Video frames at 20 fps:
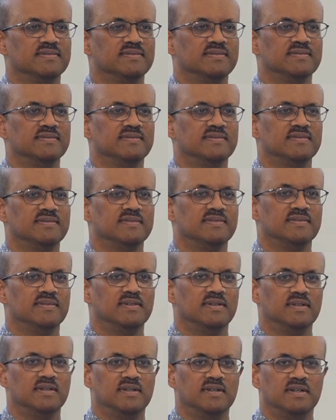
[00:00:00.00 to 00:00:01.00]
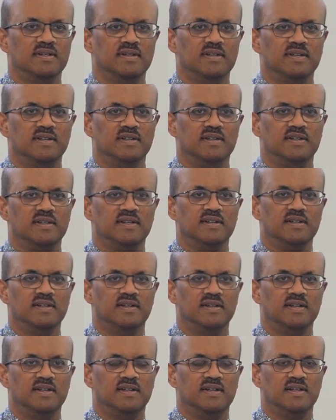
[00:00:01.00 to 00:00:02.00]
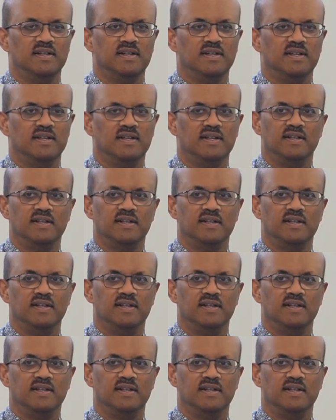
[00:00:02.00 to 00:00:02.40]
No one is speaking in this clip.